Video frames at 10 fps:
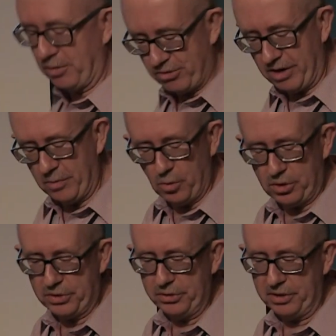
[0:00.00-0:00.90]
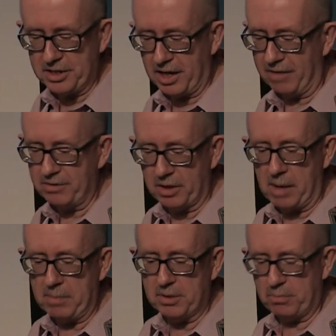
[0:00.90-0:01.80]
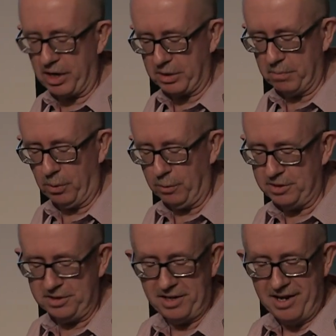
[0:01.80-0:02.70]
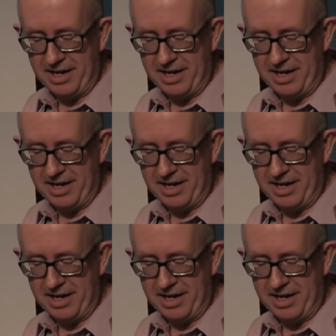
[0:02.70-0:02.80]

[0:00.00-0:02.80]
of try and walk you through this live. So there might be some pregnant pauses.